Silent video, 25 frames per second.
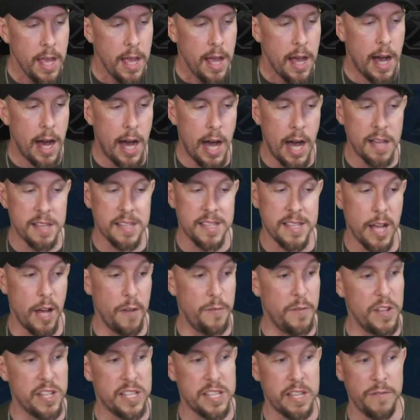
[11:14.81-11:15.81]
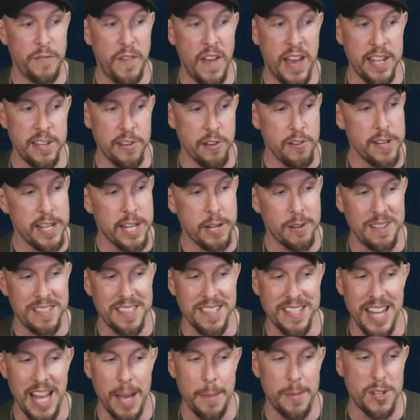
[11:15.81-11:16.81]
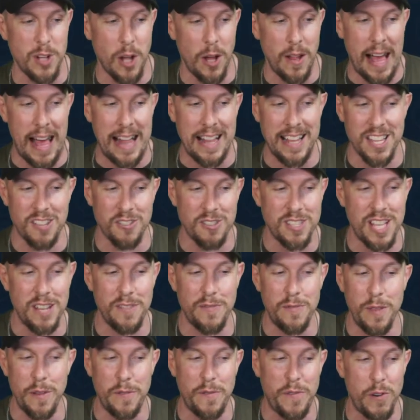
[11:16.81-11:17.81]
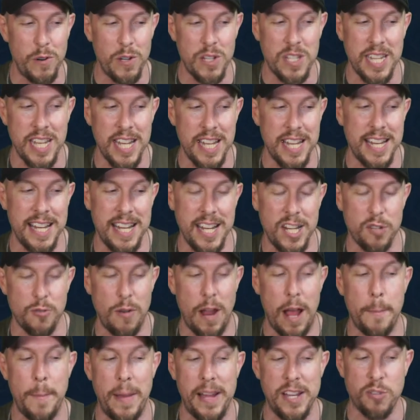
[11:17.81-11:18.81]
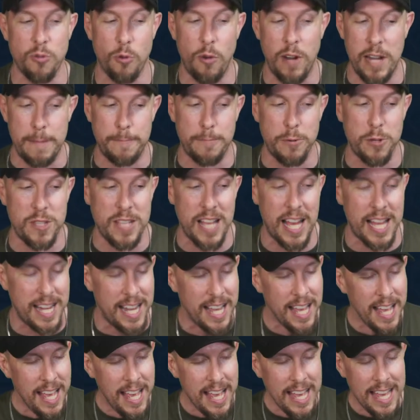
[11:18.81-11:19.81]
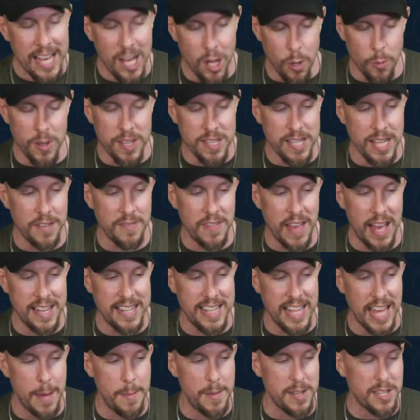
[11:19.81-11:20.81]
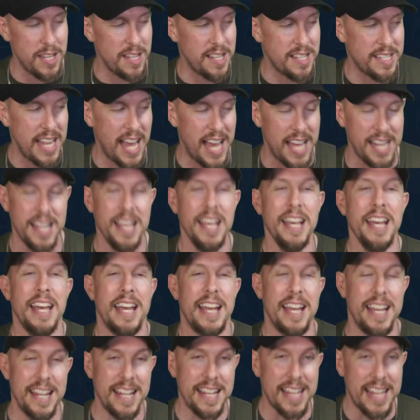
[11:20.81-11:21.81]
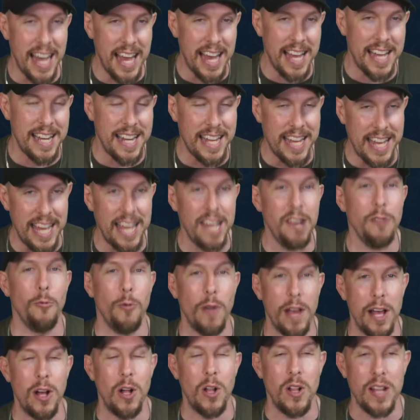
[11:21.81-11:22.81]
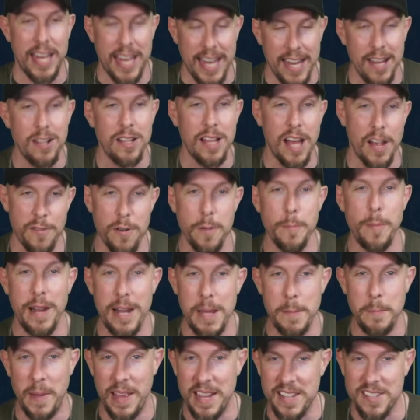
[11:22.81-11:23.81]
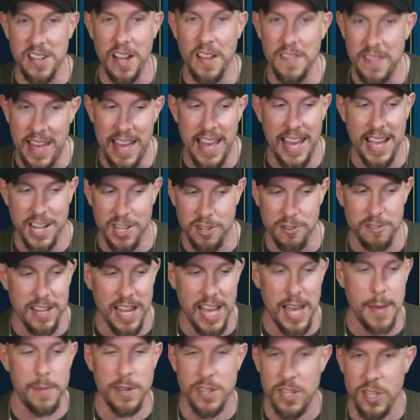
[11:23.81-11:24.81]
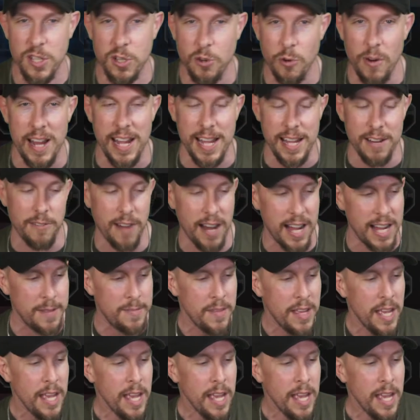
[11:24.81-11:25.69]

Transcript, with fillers: Uh, Selfless Defender. Decrease the damage all allies receive from the first hit in each round by twenty percent. He'll receive that damage instead. And again, he will heal everybody based Based on that extra damage is great, right?